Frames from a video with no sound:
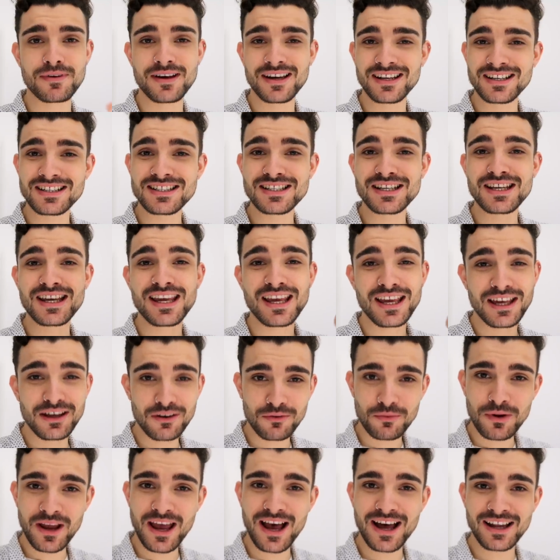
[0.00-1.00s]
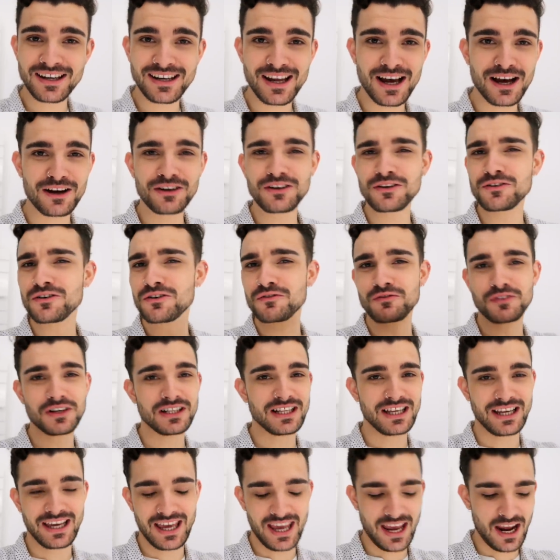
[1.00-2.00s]
but here we are now, you don't
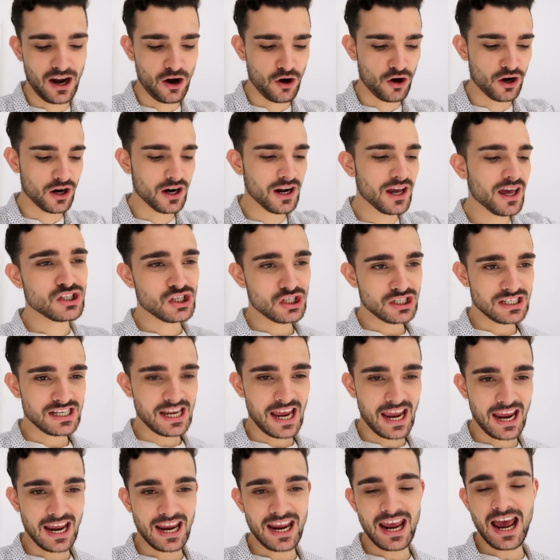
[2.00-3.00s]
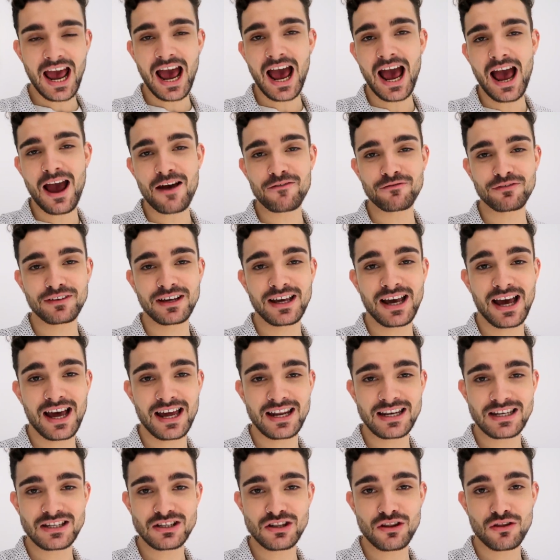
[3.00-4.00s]
really care. Today I've
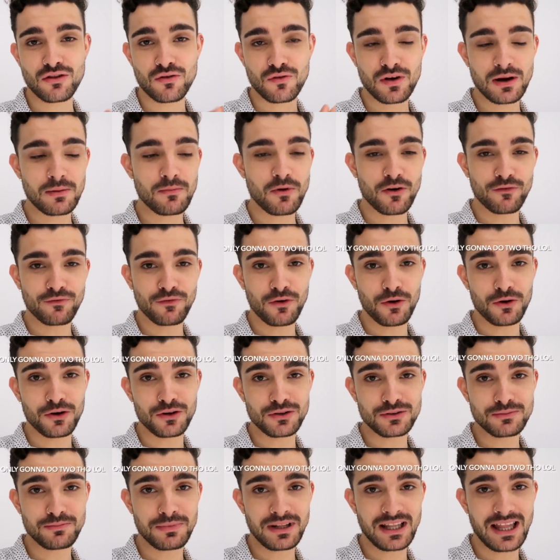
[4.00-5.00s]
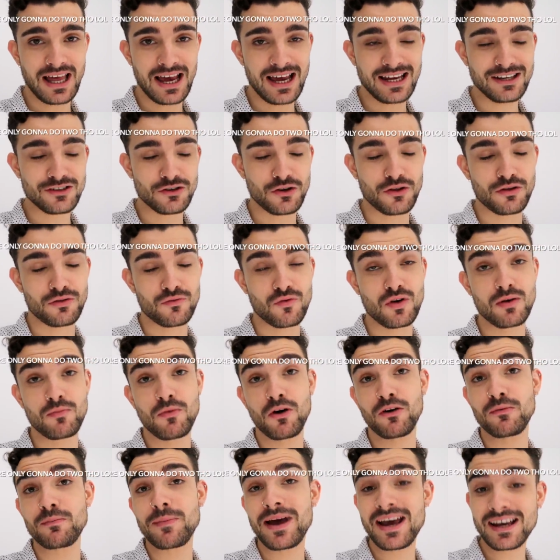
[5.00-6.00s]
got three more photos planned or three
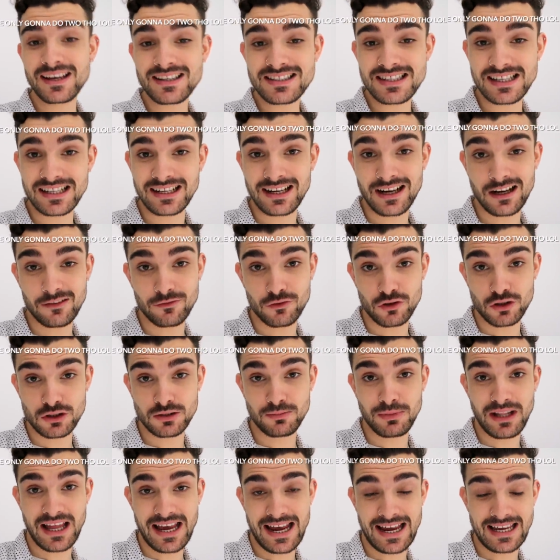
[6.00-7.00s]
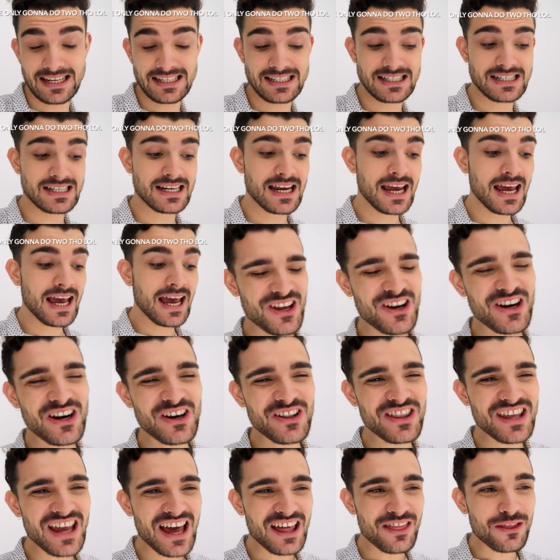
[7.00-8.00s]
more magazine covers planned. You
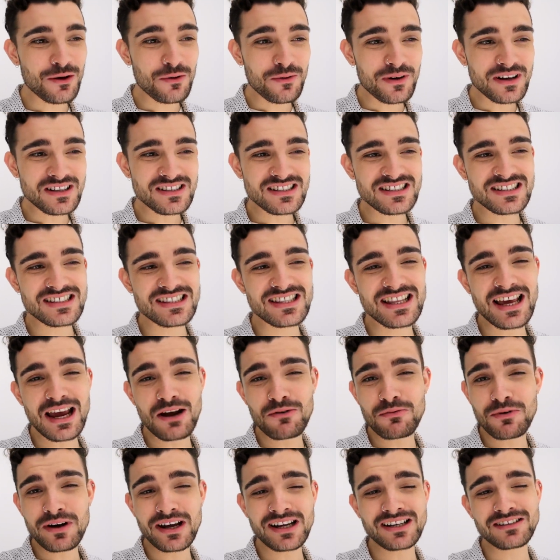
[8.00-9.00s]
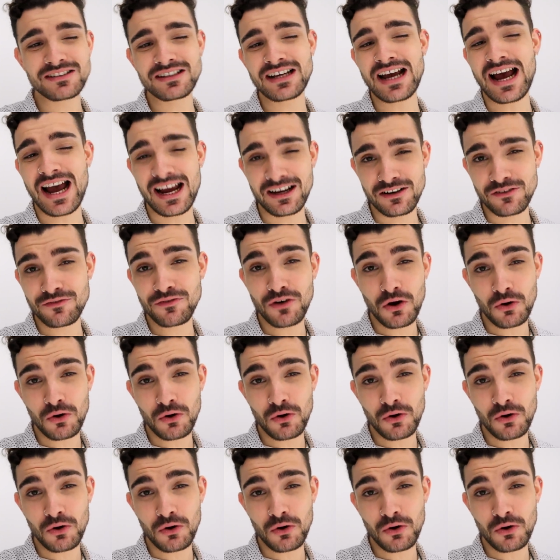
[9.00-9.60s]
know, the other ones, they went kind of